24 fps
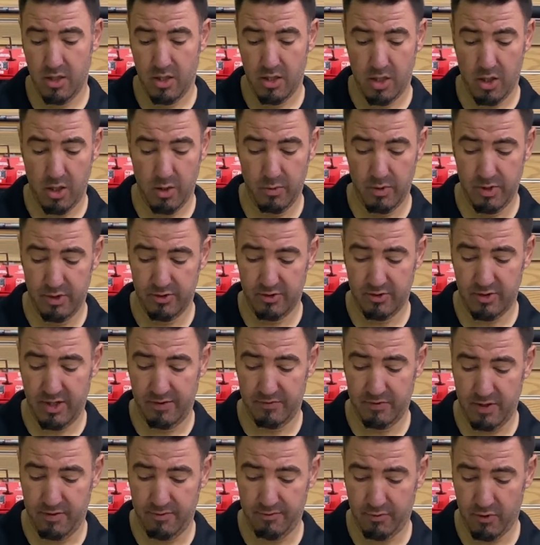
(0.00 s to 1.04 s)
Always
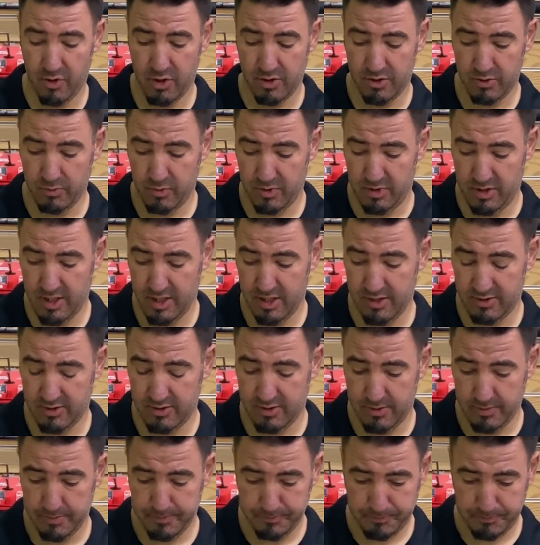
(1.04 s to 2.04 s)
safety first with this.